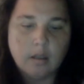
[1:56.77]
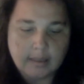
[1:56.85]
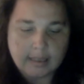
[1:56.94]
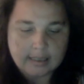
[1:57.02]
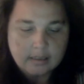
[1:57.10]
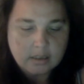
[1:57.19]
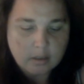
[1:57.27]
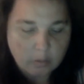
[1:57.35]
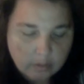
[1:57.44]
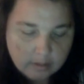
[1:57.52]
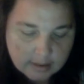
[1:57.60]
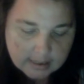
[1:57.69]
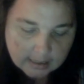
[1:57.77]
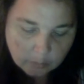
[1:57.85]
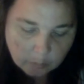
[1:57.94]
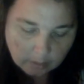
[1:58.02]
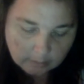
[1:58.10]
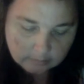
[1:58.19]
Okay, so
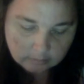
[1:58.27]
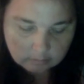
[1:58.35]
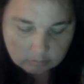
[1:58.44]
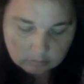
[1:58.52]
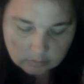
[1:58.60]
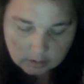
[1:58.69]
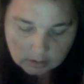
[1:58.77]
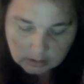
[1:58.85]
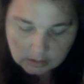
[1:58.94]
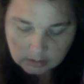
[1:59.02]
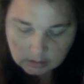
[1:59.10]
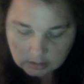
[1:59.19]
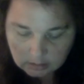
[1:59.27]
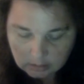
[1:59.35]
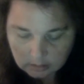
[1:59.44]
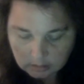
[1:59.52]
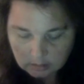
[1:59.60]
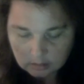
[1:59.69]
second one.
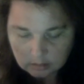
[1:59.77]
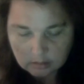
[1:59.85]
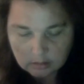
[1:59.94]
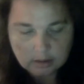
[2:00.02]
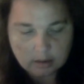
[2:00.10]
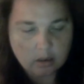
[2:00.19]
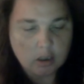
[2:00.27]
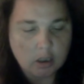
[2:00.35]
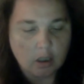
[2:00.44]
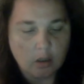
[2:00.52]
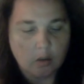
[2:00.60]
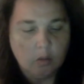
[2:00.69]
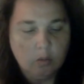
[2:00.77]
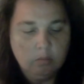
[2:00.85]
Uh, let's go